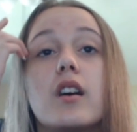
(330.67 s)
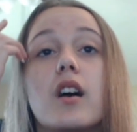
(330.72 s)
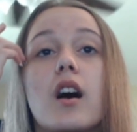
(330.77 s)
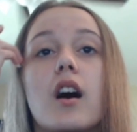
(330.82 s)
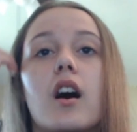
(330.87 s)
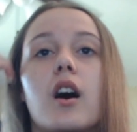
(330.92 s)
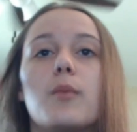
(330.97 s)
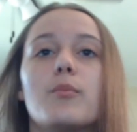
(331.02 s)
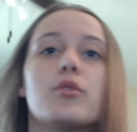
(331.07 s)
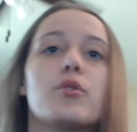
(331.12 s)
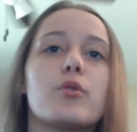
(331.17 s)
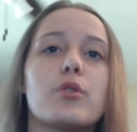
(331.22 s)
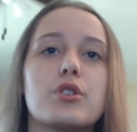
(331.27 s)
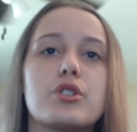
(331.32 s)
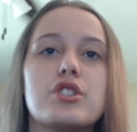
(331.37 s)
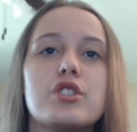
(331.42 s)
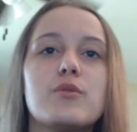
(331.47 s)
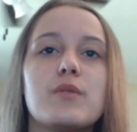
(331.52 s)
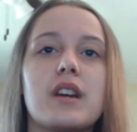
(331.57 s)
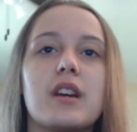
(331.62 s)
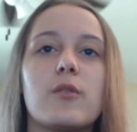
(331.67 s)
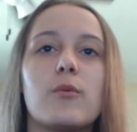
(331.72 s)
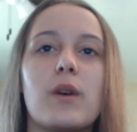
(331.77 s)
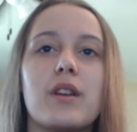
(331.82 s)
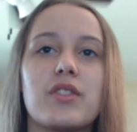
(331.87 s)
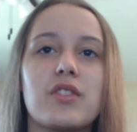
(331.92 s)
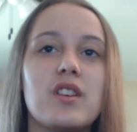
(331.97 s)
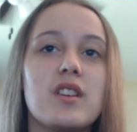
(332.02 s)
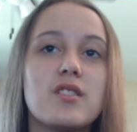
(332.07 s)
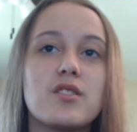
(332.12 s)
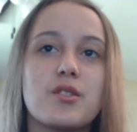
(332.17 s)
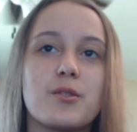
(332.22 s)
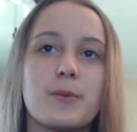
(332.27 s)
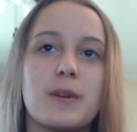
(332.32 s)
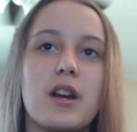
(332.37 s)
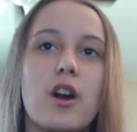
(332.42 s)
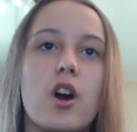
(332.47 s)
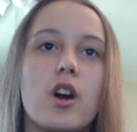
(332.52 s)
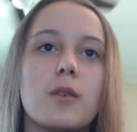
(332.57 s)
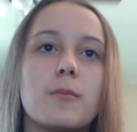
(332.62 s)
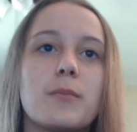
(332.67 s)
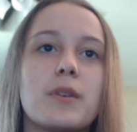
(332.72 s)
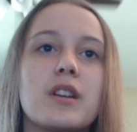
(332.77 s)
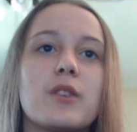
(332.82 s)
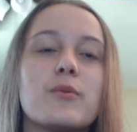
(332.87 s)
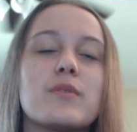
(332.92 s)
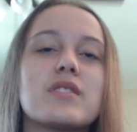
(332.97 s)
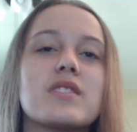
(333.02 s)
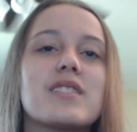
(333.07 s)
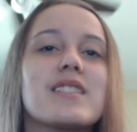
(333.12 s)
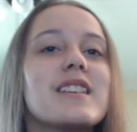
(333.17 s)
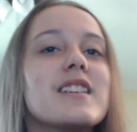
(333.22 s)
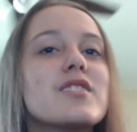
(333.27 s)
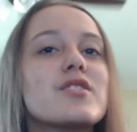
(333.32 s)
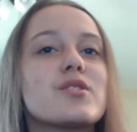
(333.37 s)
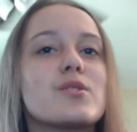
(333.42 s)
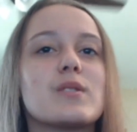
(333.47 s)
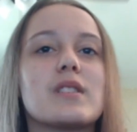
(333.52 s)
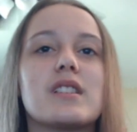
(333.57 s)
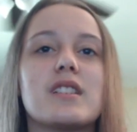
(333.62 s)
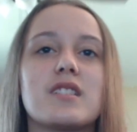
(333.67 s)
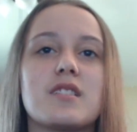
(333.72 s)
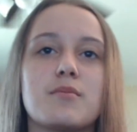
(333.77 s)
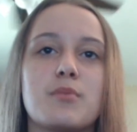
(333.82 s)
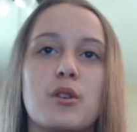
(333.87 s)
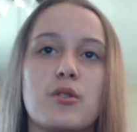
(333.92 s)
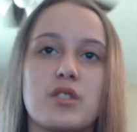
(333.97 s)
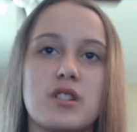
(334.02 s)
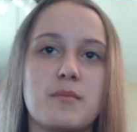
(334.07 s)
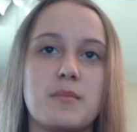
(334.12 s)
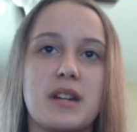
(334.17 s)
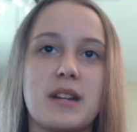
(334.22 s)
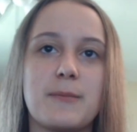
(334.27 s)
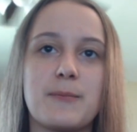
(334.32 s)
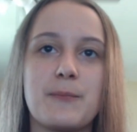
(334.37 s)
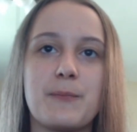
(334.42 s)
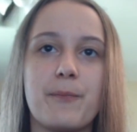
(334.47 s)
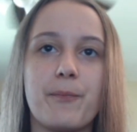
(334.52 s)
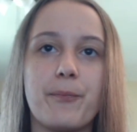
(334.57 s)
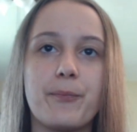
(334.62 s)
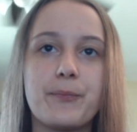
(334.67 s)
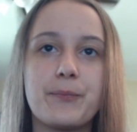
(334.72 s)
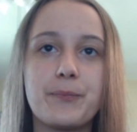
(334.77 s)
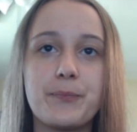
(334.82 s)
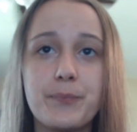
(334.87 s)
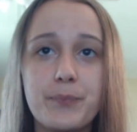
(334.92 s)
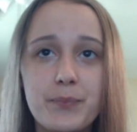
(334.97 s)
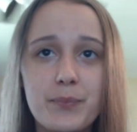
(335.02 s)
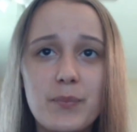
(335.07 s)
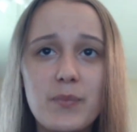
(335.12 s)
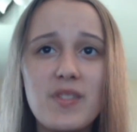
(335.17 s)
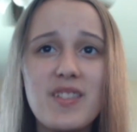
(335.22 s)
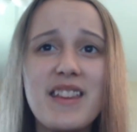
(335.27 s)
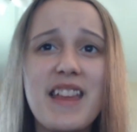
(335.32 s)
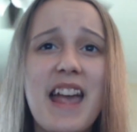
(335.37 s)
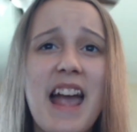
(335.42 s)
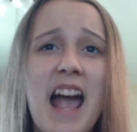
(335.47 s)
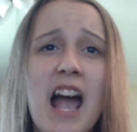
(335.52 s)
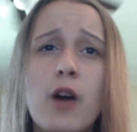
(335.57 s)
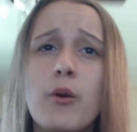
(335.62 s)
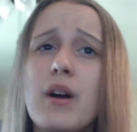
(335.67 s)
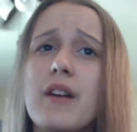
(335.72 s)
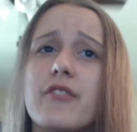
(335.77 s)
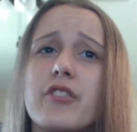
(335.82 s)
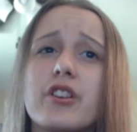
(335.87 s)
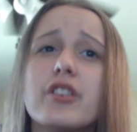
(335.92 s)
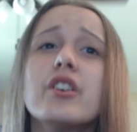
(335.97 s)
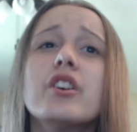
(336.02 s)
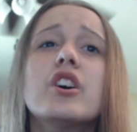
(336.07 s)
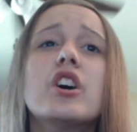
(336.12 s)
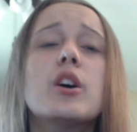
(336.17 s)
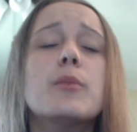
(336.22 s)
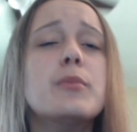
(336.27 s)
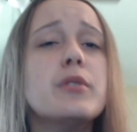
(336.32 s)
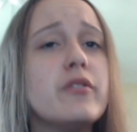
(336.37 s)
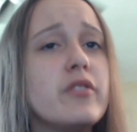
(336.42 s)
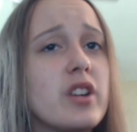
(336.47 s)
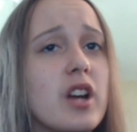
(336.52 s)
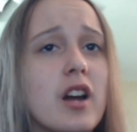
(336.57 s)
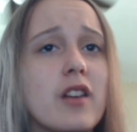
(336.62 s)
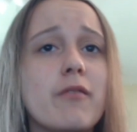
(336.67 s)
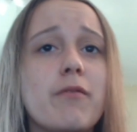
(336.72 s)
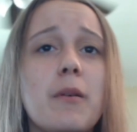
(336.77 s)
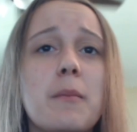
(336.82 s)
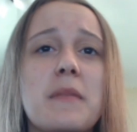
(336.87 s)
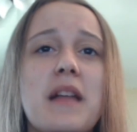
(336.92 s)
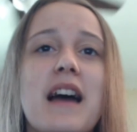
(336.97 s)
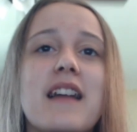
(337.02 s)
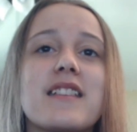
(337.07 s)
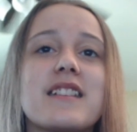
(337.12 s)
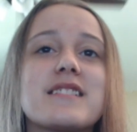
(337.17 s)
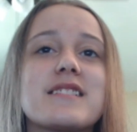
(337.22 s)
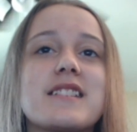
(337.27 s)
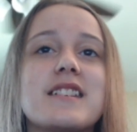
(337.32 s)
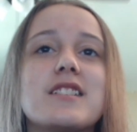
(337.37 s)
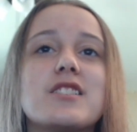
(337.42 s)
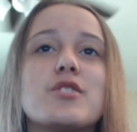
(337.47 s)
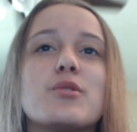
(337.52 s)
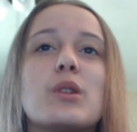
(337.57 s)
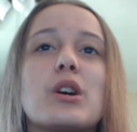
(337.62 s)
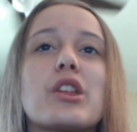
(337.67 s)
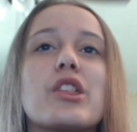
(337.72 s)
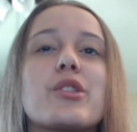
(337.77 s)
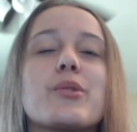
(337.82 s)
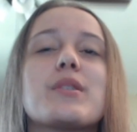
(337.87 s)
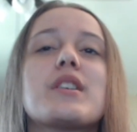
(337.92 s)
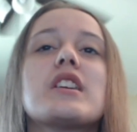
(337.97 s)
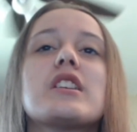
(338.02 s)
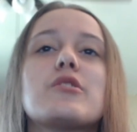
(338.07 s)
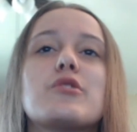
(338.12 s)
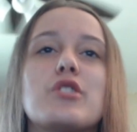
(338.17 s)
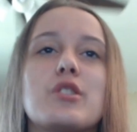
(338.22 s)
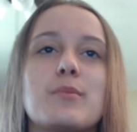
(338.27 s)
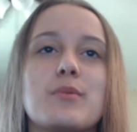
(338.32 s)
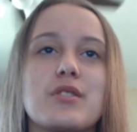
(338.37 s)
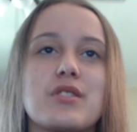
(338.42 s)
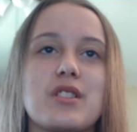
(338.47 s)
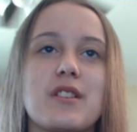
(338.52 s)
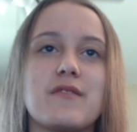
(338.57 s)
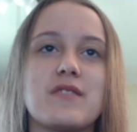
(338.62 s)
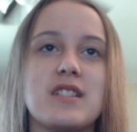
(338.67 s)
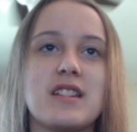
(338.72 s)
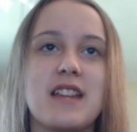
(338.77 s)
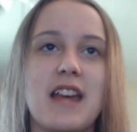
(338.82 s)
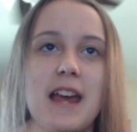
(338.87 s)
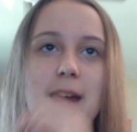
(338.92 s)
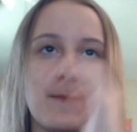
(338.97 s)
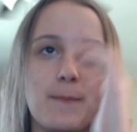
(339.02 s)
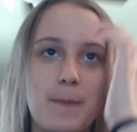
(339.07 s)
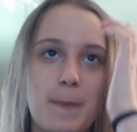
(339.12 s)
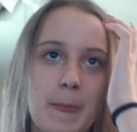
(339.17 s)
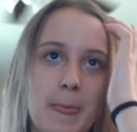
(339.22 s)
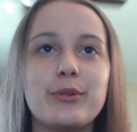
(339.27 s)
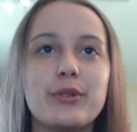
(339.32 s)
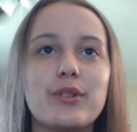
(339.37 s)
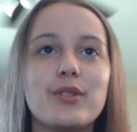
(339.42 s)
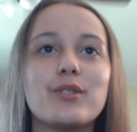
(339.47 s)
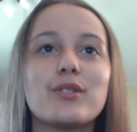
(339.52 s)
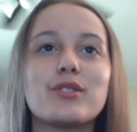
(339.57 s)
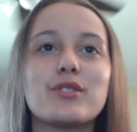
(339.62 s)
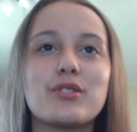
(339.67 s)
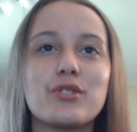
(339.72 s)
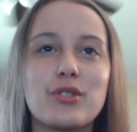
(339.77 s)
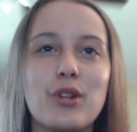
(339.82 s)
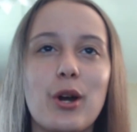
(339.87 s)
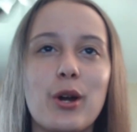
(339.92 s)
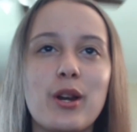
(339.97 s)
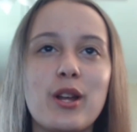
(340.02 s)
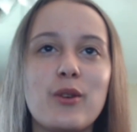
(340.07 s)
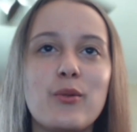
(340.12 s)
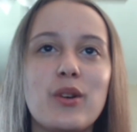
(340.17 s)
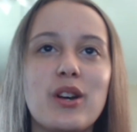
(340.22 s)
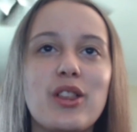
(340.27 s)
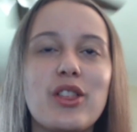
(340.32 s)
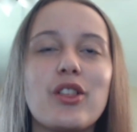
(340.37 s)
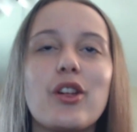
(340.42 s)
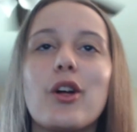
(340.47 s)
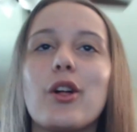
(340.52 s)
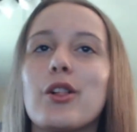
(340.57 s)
who are doing what these three are, but it was these three that spoke to me. However, moving on from that, let's get into our three YouTubers of today. Starting with